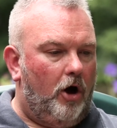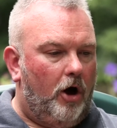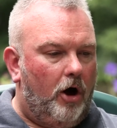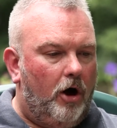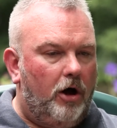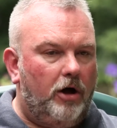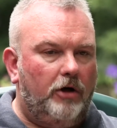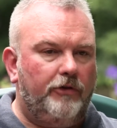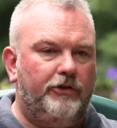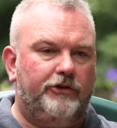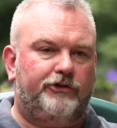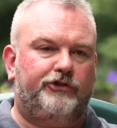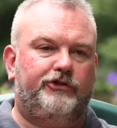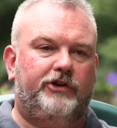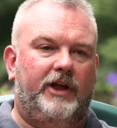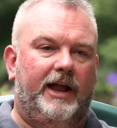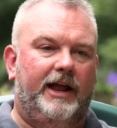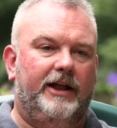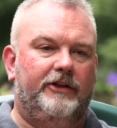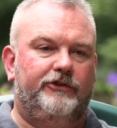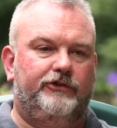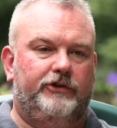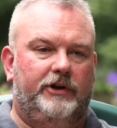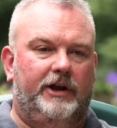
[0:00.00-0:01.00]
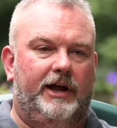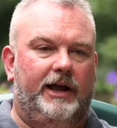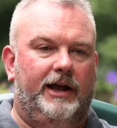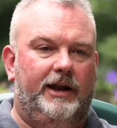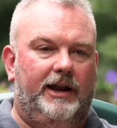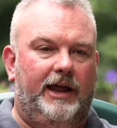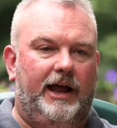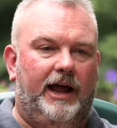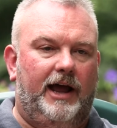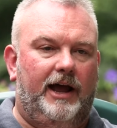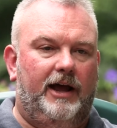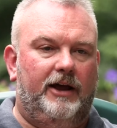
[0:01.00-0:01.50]
all the scans that I
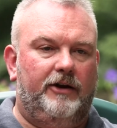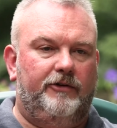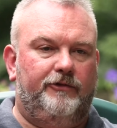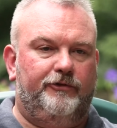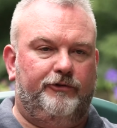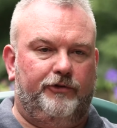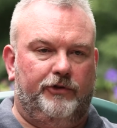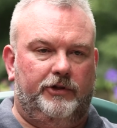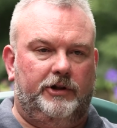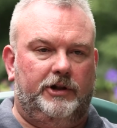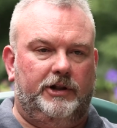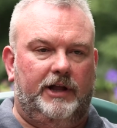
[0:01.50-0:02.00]
had had for the